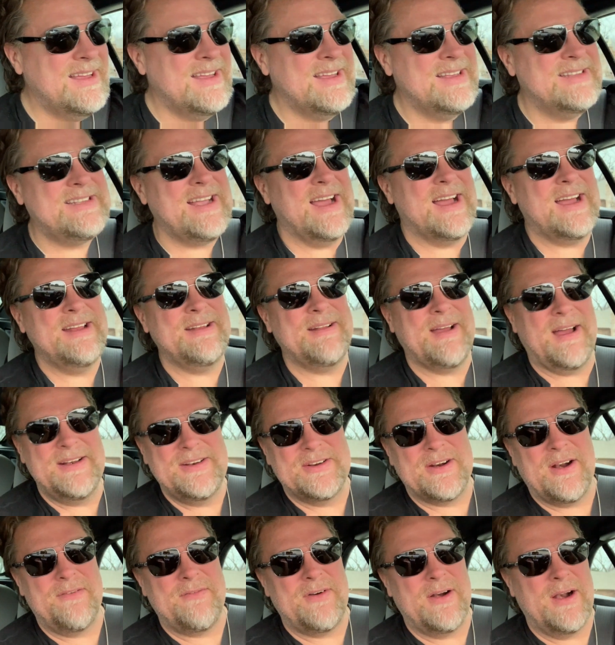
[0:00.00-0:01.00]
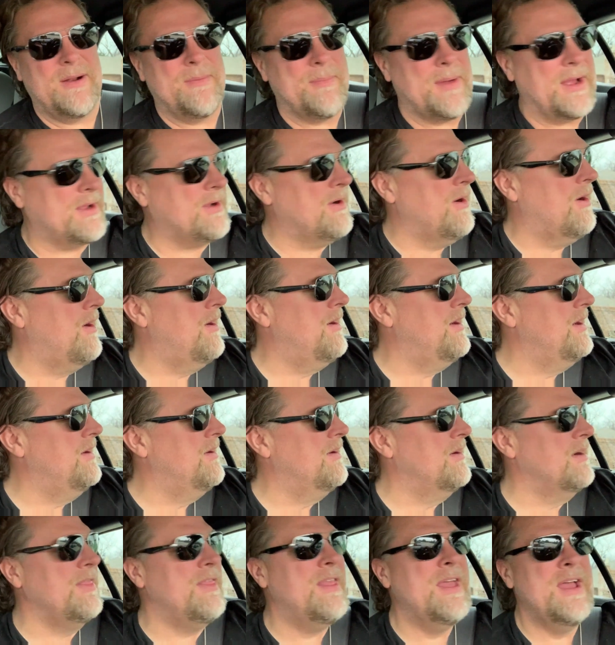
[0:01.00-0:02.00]
You see, I, I drive around in my car
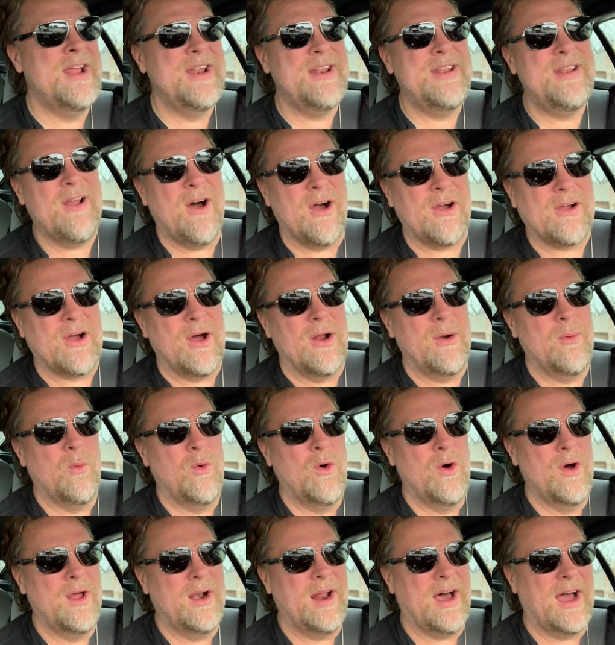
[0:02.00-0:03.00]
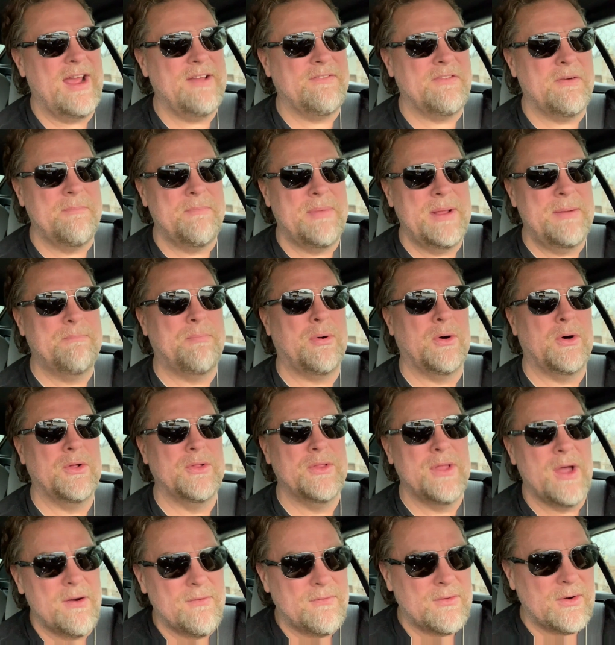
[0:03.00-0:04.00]
here and knock on wood, I haven't been
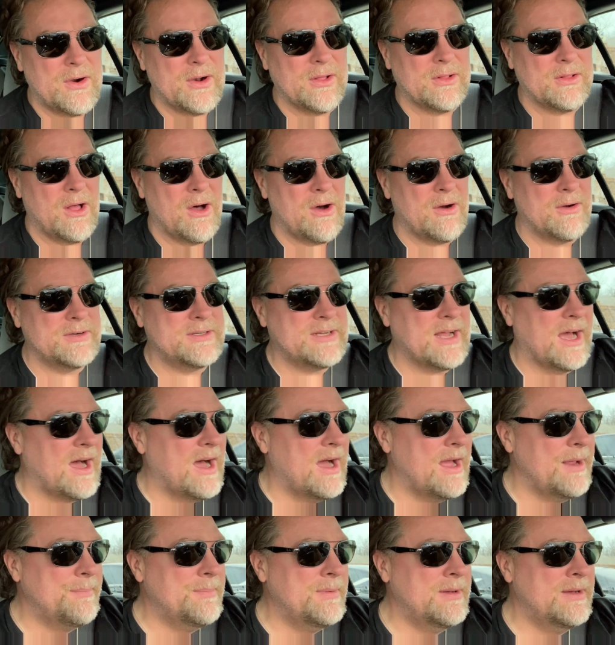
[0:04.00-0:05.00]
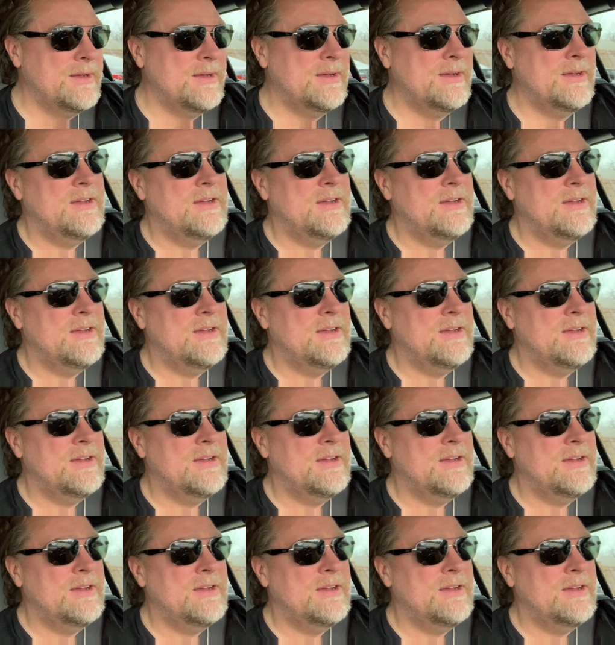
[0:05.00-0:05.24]
pulled over in a long time.